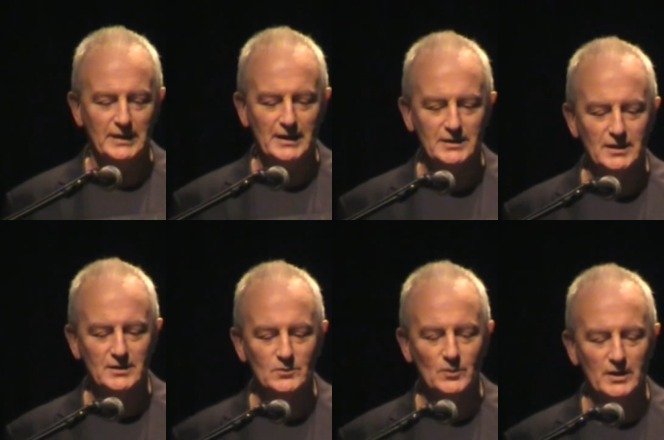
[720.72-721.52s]
the
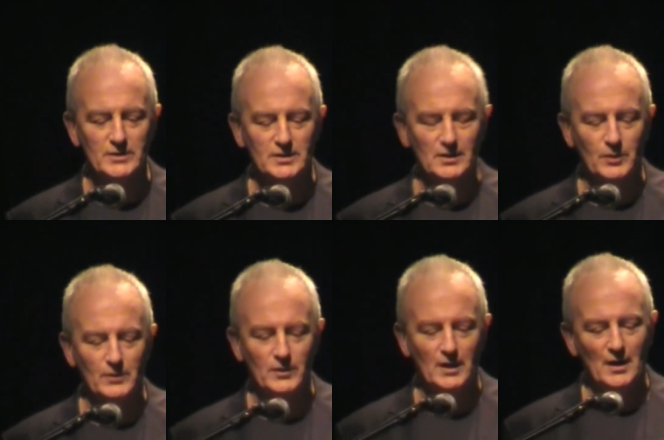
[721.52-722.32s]
essays was
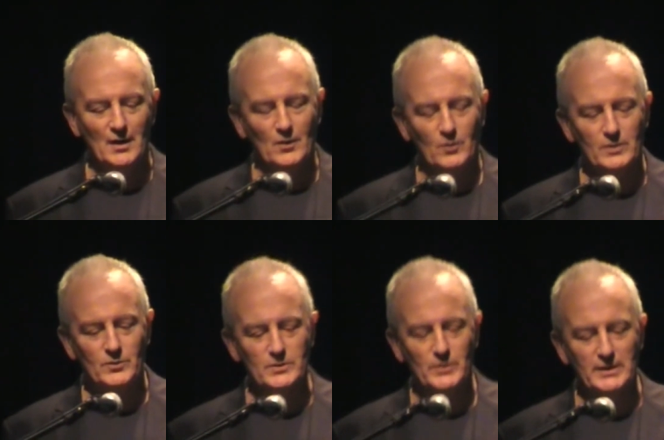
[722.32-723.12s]
what
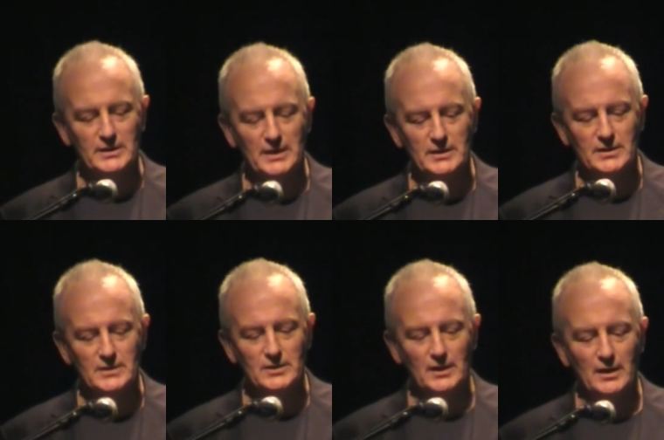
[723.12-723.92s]
was one of the
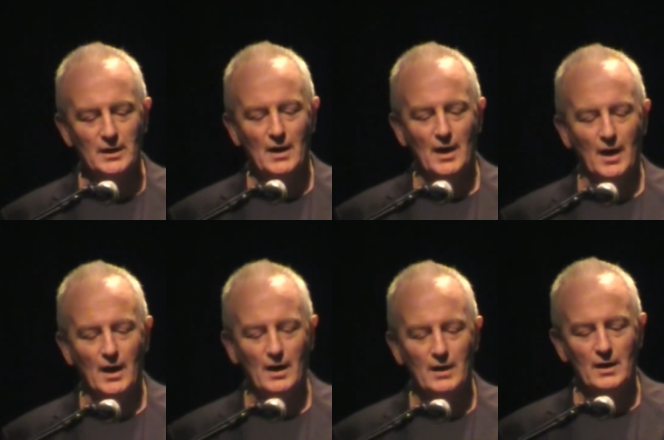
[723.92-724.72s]
essays again?
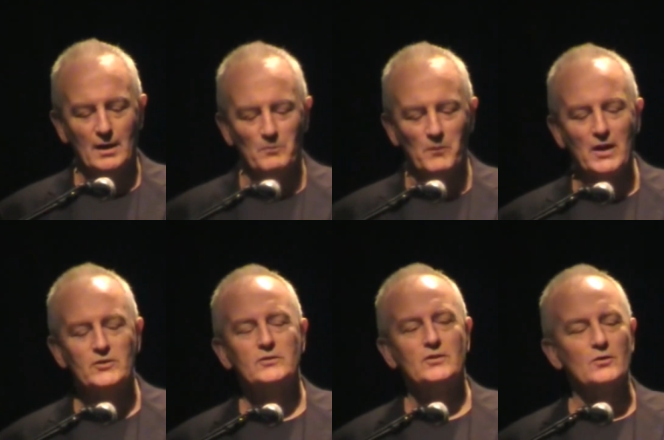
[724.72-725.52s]

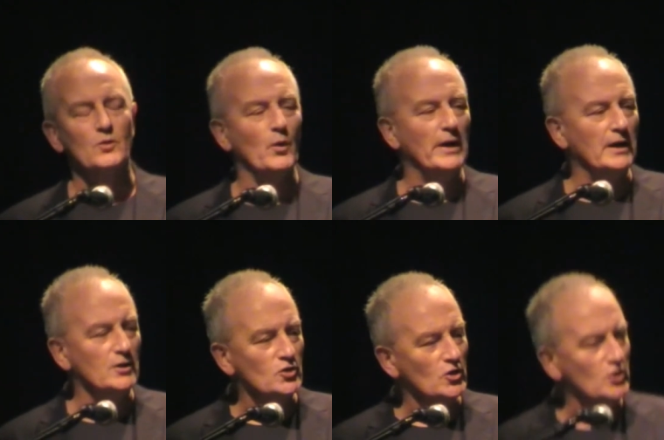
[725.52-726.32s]
Madra
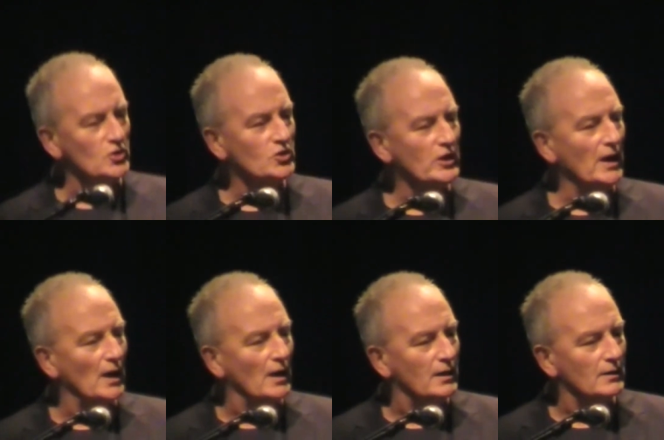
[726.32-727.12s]
ruegin to
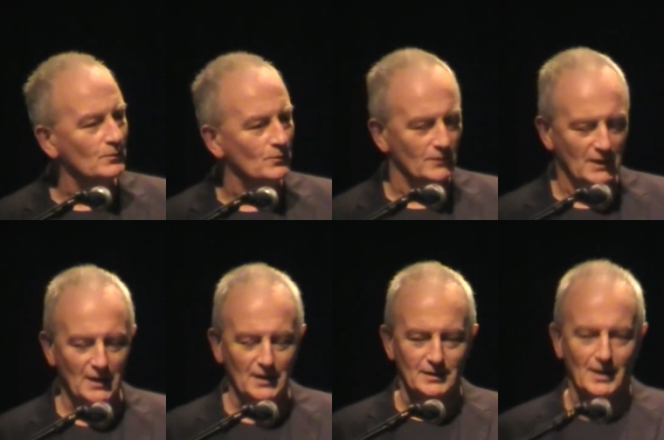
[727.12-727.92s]
scale.
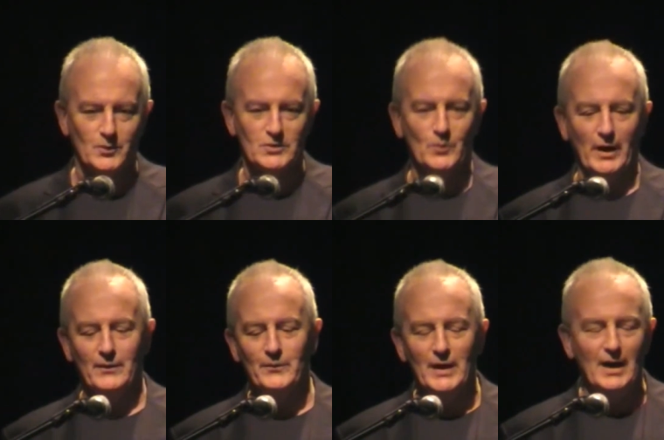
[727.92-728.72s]
That was one
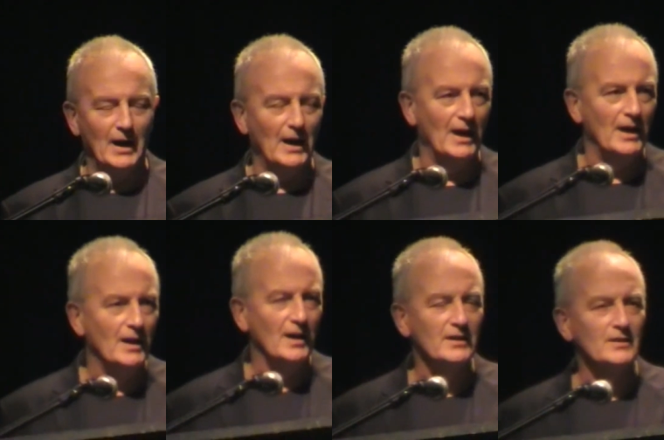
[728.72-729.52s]
of them.
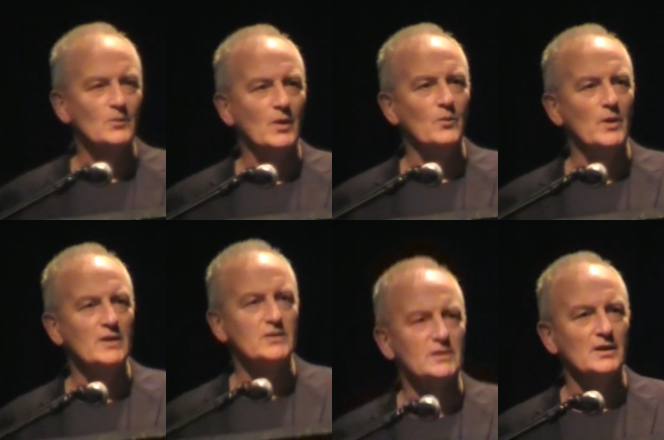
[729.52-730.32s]
Another one
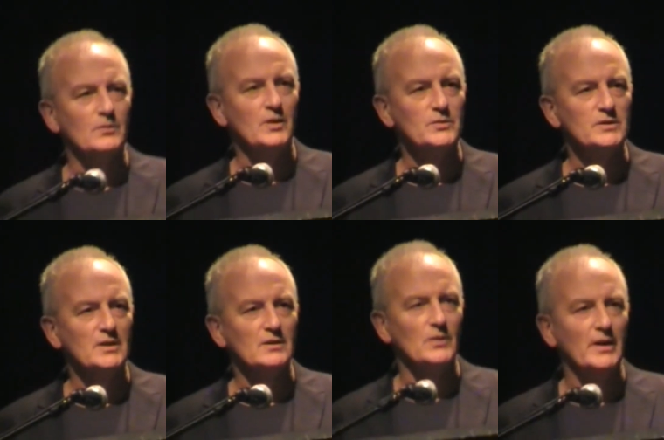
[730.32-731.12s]
was what was
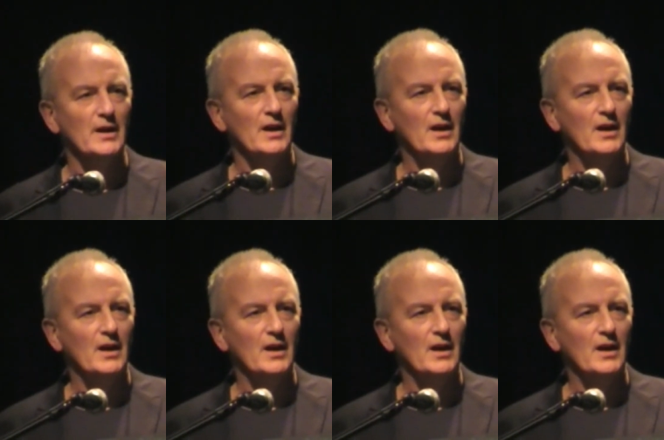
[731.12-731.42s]
the other one?